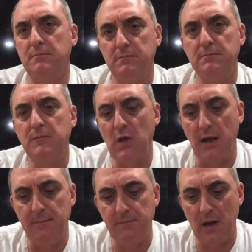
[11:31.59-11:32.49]
Okay,
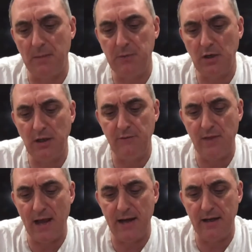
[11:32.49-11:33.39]
I'm gonna give
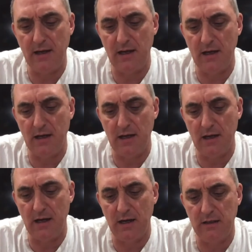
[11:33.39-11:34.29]

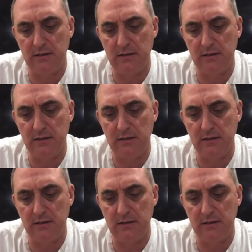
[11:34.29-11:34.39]
that